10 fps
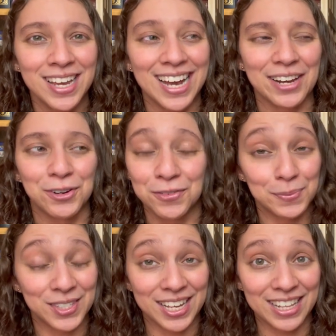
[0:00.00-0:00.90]
I don't know if I'm
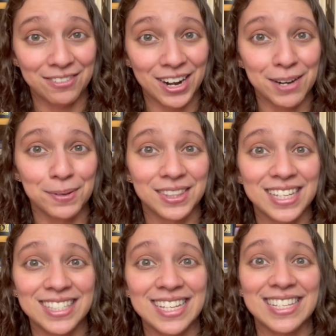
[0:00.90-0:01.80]
saying that right, but
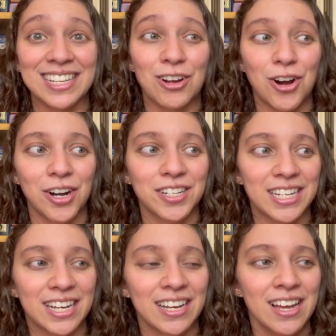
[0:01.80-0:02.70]
this is an
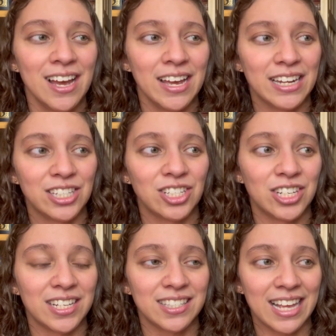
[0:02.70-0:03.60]
Arctic
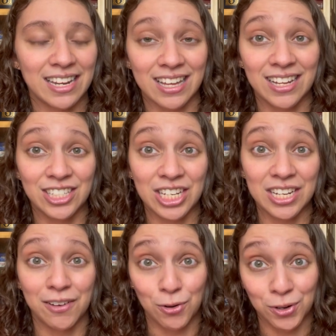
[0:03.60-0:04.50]
indigenous anthology
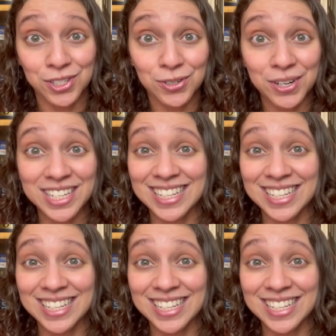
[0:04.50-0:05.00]
of horror stories.